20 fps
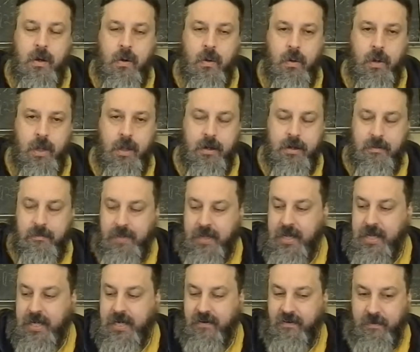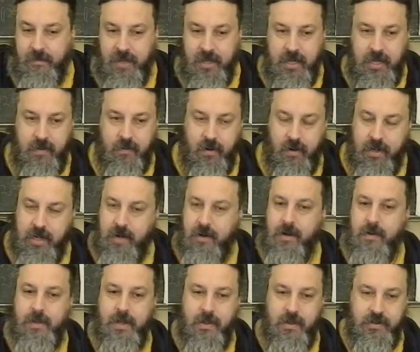Welcome back, everybody. We're now
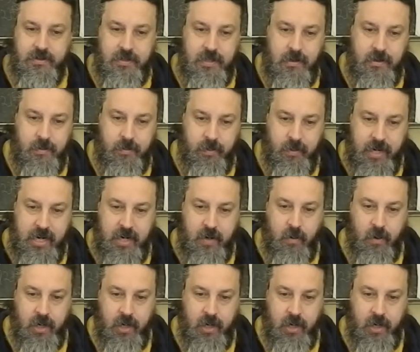on the other side of the break.